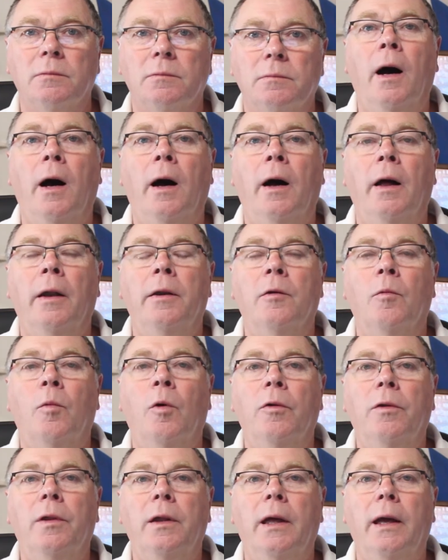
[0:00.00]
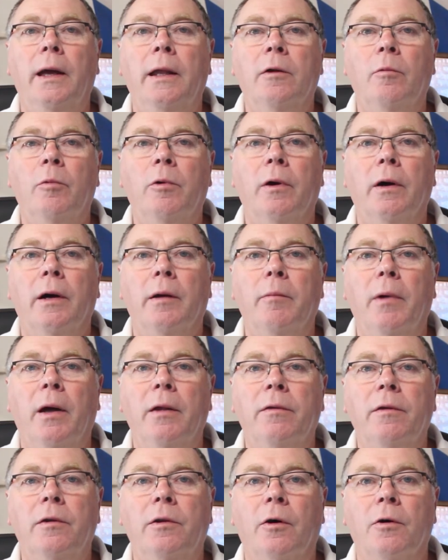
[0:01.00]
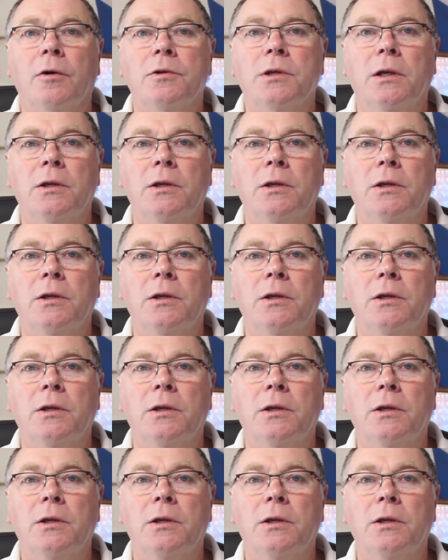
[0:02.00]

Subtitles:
And what the AWAI Method does,